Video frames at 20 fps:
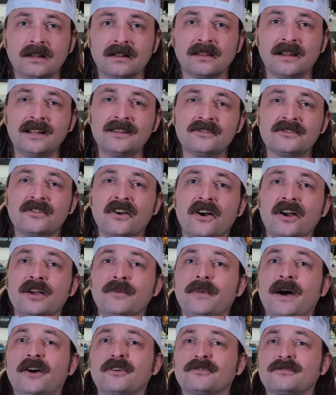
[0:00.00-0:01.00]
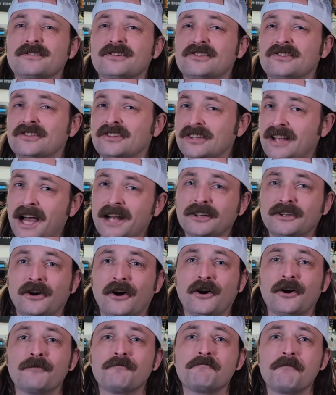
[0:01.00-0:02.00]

let's talk about slot car